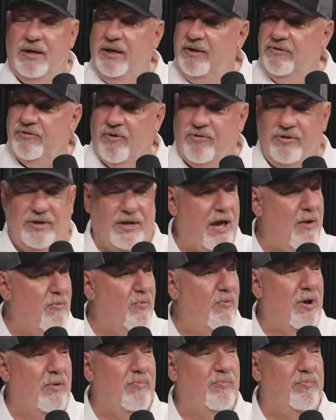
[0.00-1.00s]
He's only got
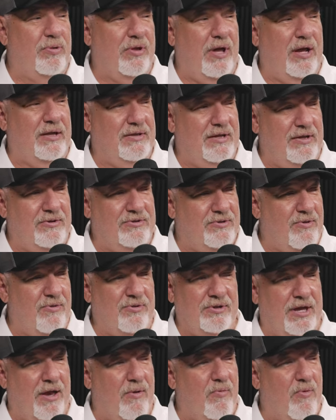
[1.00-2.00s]
one play. He's
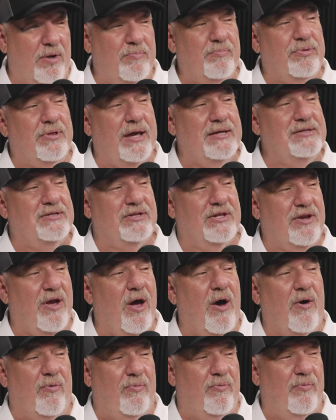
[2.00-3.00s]
only got one place to
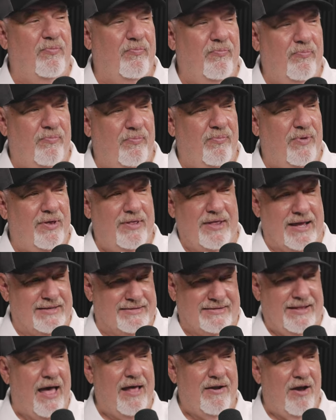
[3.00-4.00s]
go and
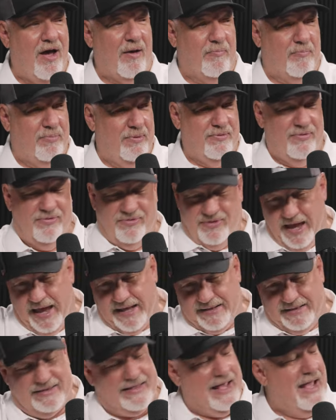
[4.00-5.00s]
that's not that's, up. That's down.
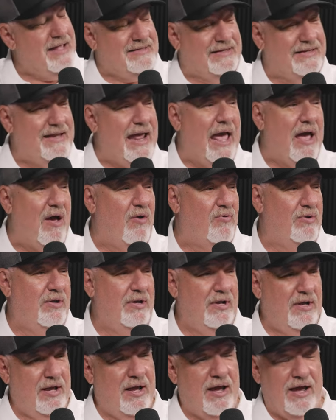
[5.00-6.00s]
That, that's down.
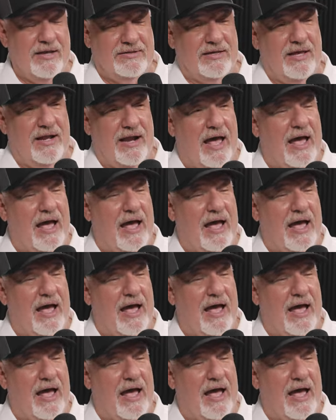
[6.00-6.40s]
I said,